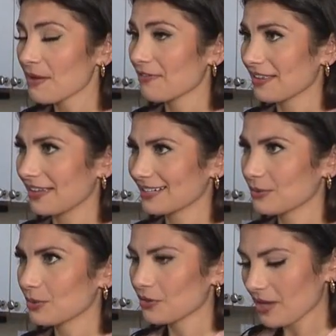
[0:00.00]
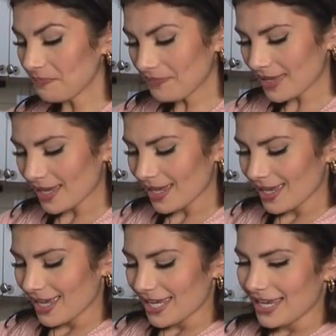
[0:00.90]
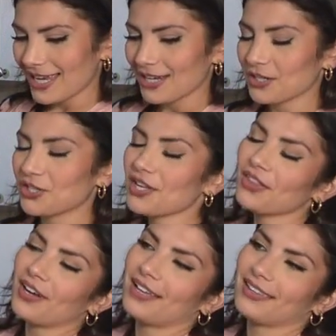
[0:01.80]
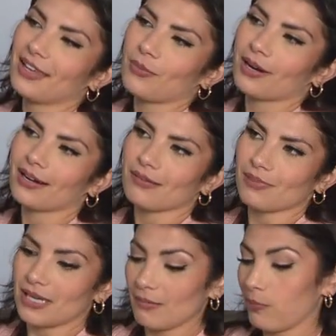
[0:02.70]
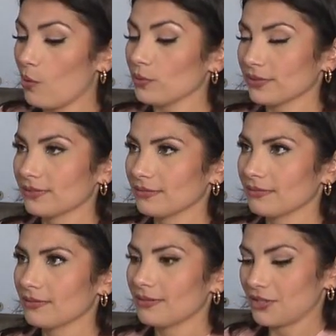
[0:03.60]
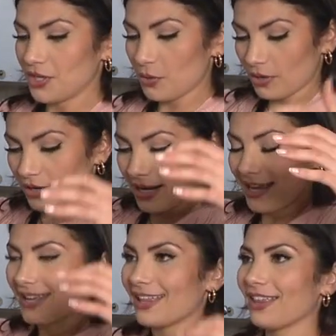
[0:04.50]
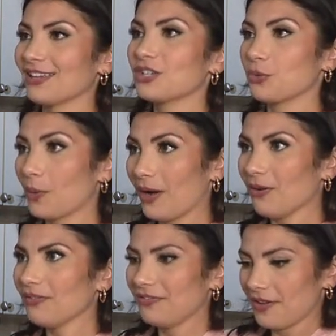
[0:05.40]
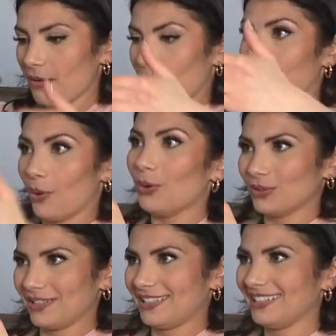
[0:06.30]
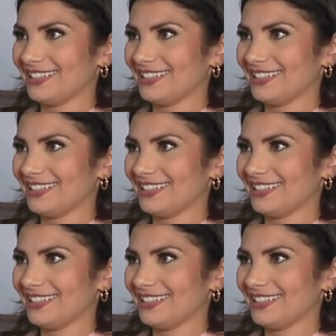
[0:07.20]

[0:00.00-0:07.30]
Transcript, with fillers: My friend Alexa ordered them. She thought they were going to be bowls. She ordered 12 balls.